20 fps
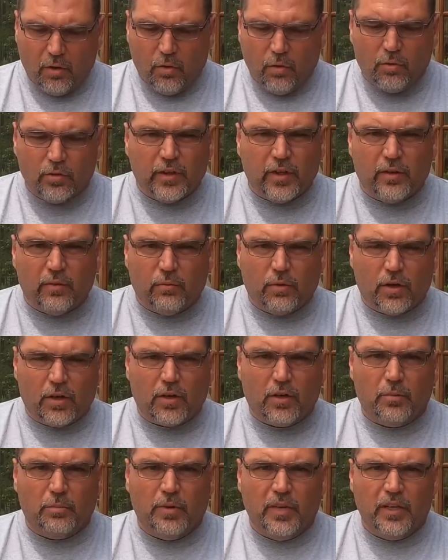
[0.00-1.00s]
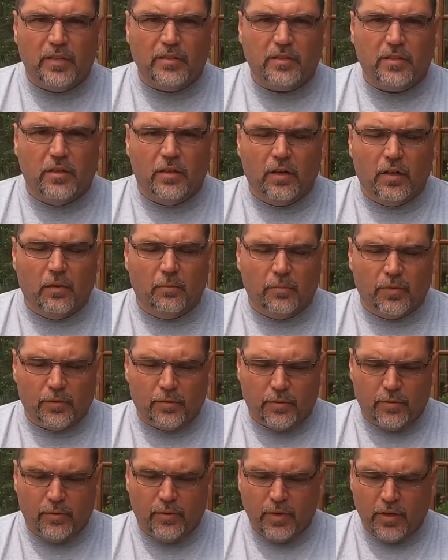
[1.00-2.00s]
only the worker bees could come
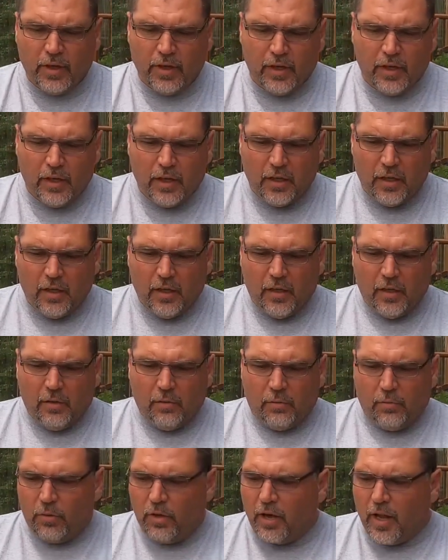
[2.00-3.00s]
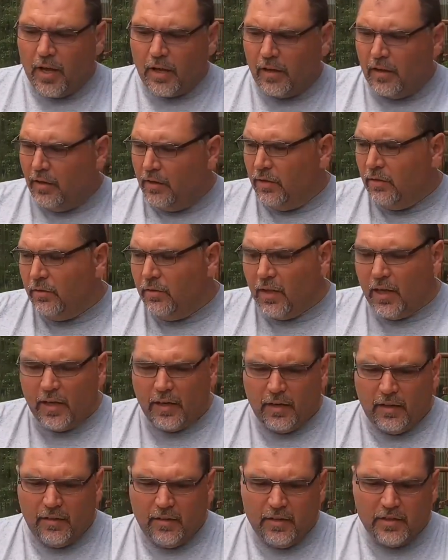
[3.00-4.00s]
through. We're not going to do that
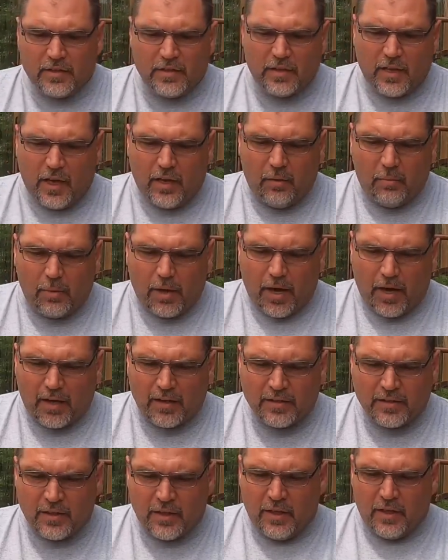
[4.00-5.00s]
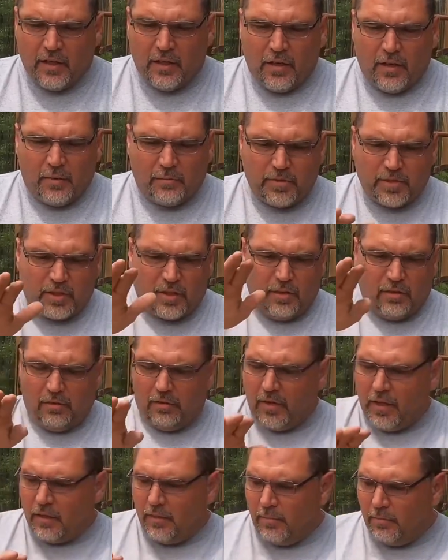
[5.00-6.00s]
on this style box. I'm just going to
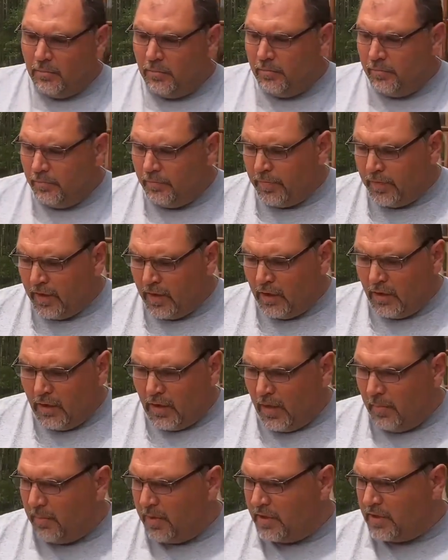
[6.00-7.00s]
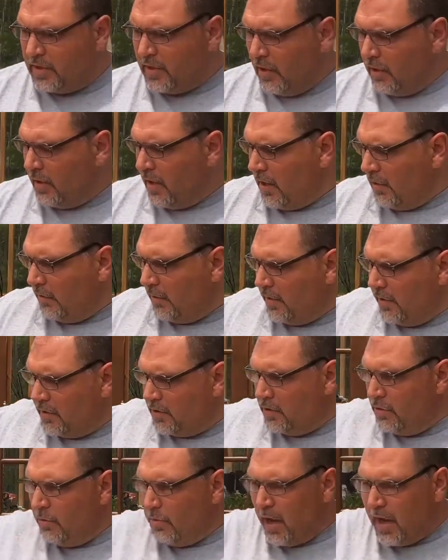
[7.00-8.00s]
let them, I'm going to start out with the
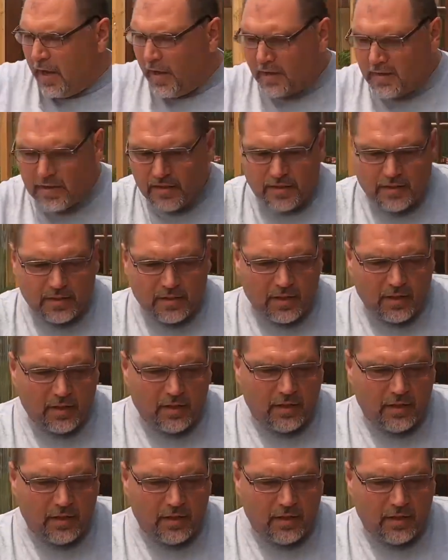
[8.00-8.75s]
2 boxes.